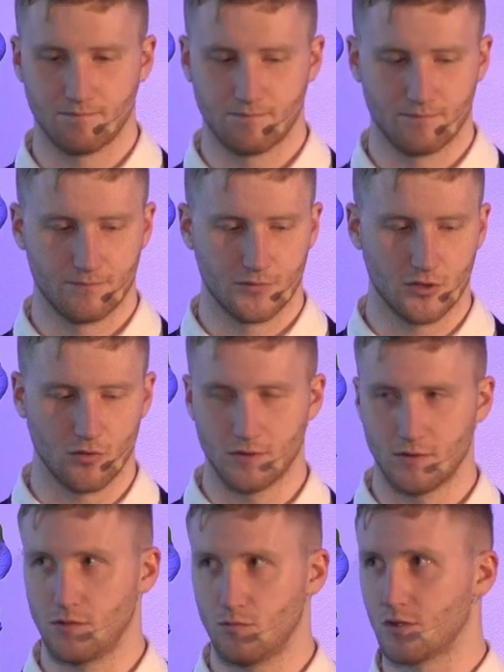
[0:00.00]
So
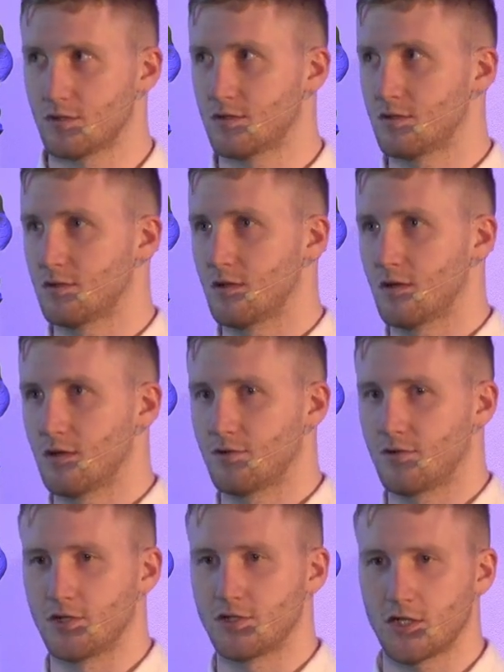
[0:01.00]
it was
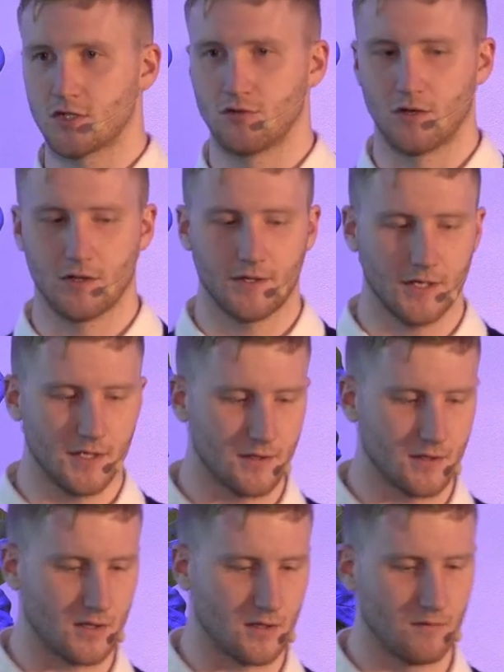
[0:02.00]
transactional
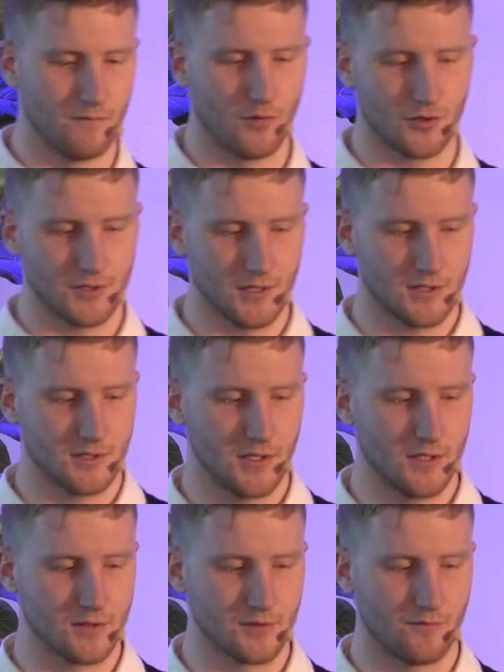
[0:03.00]
data for 6
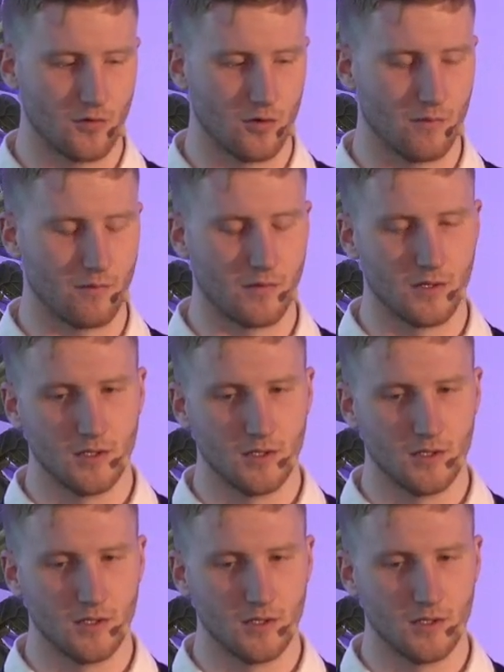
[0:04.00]
years from